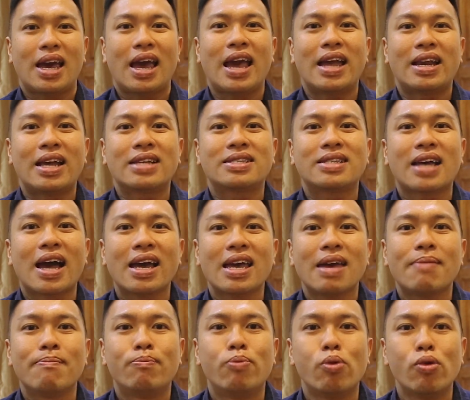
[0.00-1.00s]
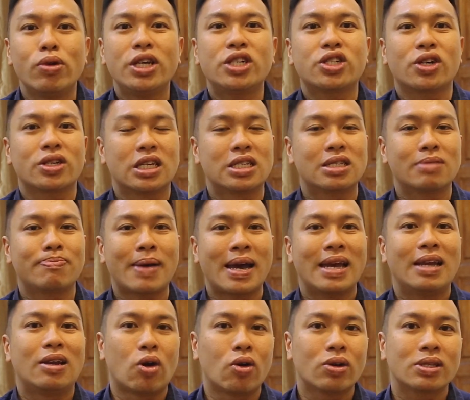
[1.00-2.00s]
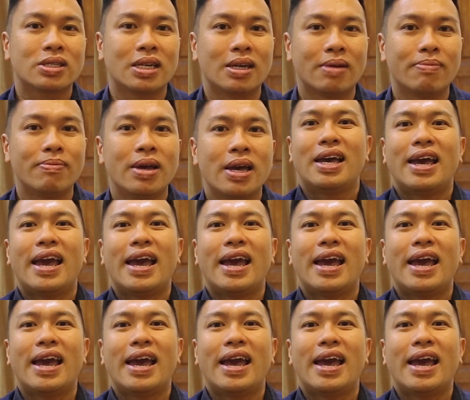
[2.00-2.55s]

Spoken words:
And as I am bullish on the SPY long term,